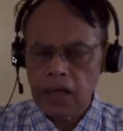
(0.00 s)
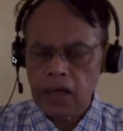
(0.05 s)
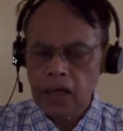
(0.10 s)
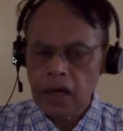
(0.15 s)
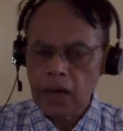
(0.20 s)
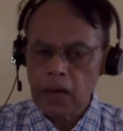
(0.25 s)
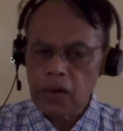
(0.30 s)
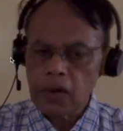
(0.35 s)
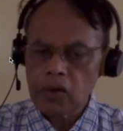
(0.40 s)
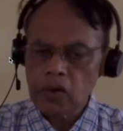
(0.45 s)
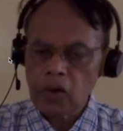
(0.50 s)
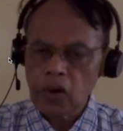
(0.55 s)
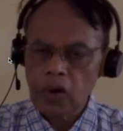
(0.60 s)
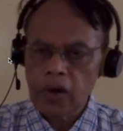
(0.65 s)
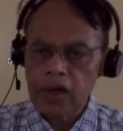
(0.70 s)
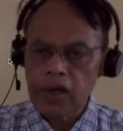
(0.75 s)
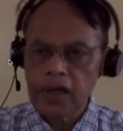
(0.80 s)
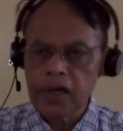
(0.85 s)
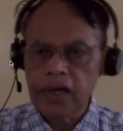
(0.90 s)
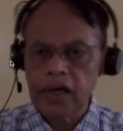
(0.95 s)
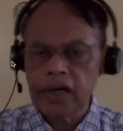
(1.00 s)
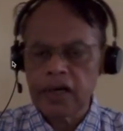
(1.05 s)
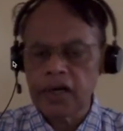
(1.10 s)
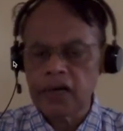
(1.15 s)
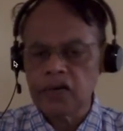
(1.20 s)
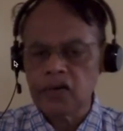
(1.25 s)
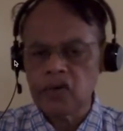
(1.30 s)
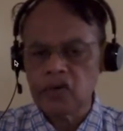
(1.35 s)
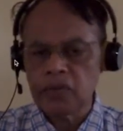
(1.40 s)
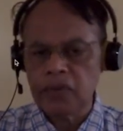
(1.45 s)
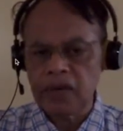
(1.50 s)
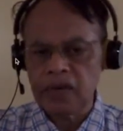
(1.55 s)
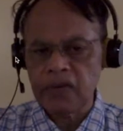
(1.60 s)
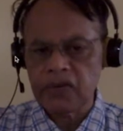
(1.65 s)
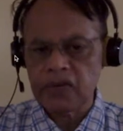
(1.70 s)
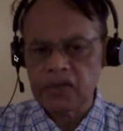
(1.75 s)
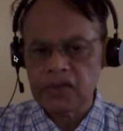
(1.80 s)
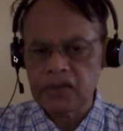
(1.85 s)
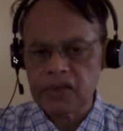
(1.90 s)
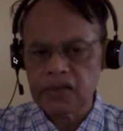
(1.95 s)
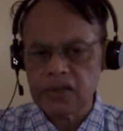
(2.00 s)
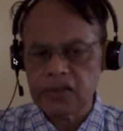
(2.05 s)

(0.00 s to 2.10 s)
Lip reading: How does chronic kidney disease manifest?